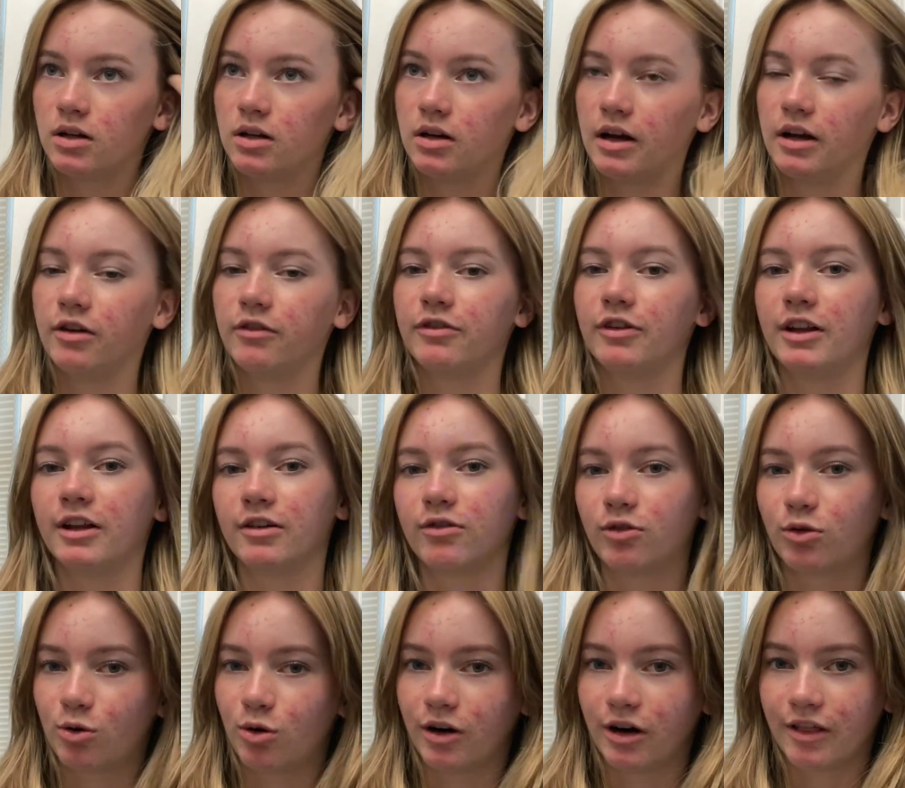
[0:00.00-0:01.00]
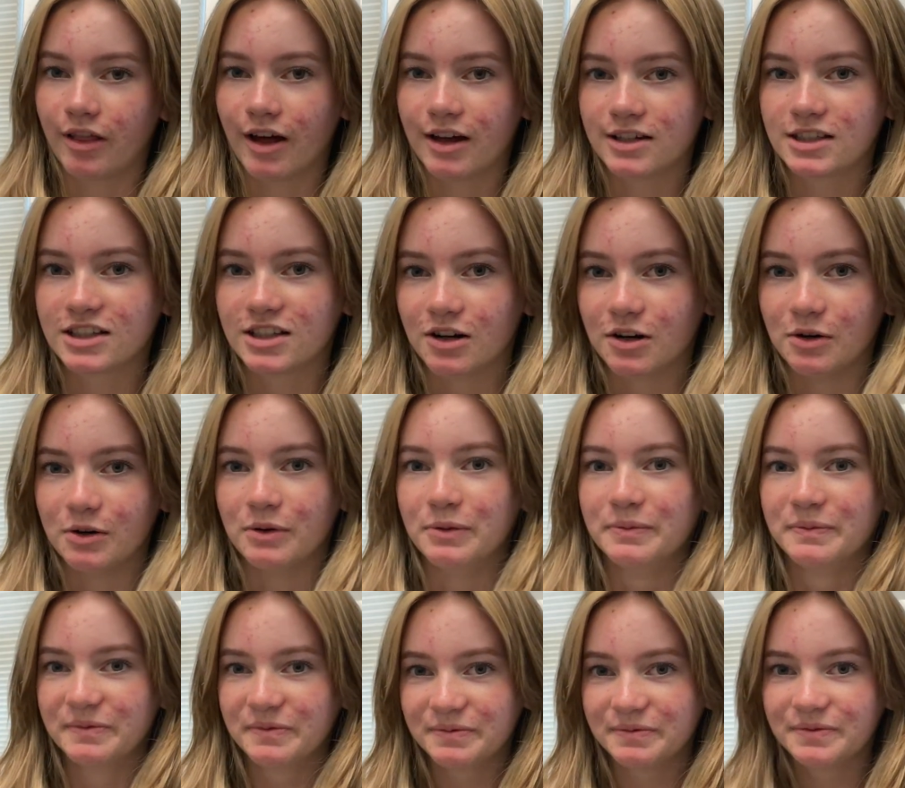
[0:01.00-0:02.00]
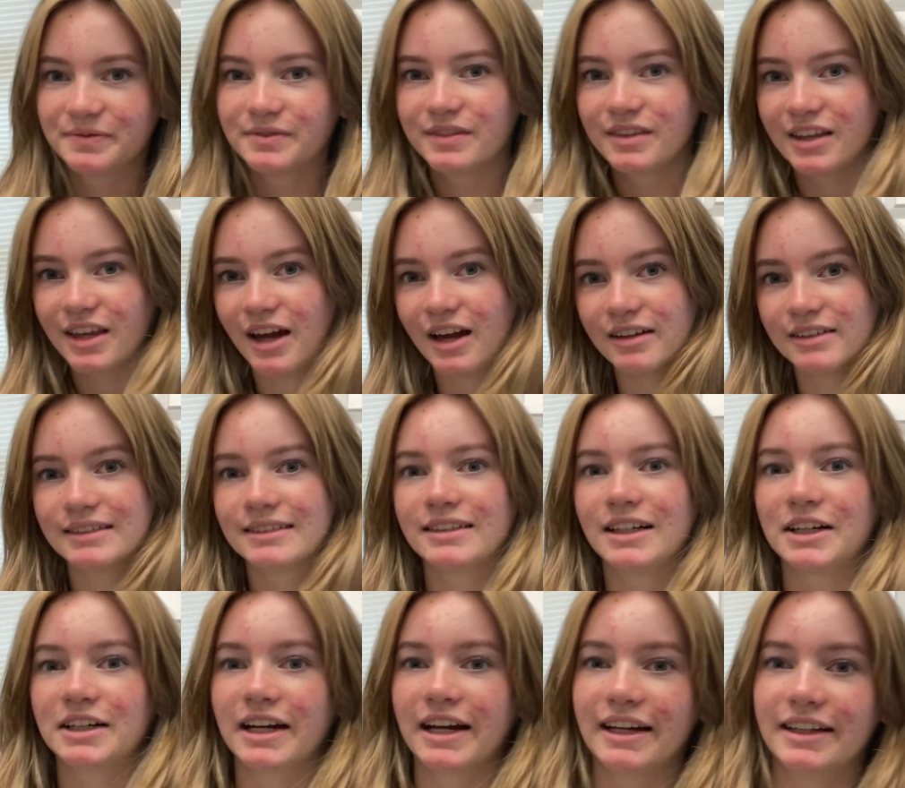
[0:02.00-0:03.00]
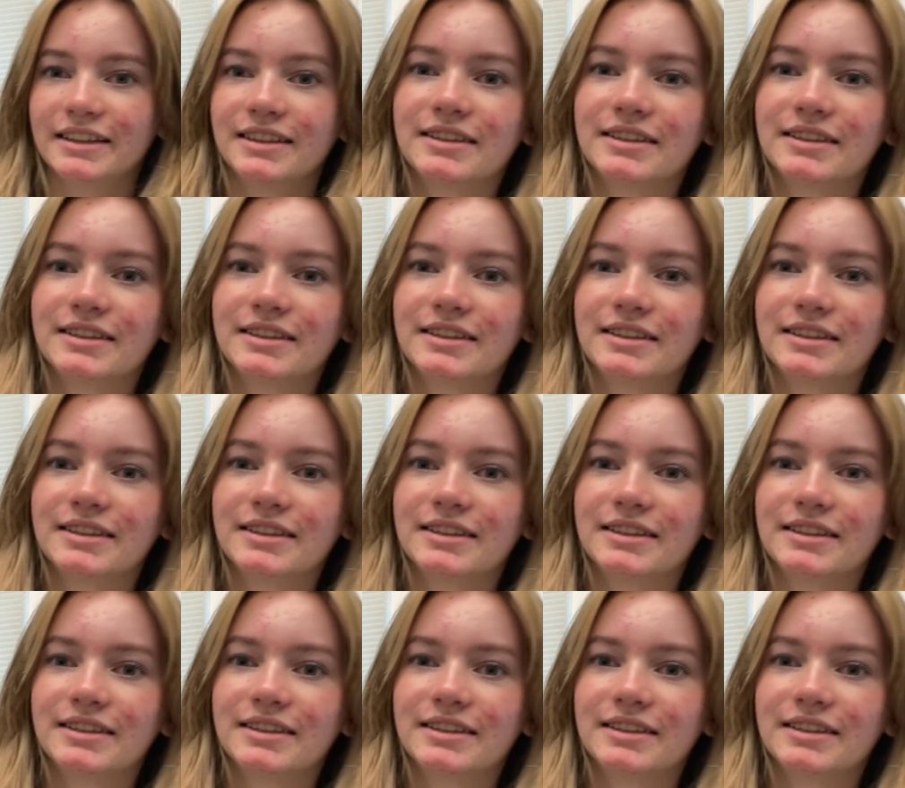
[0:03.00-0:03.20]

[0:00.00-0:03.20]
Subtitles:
I don't feel like recording that, so yeah, okay.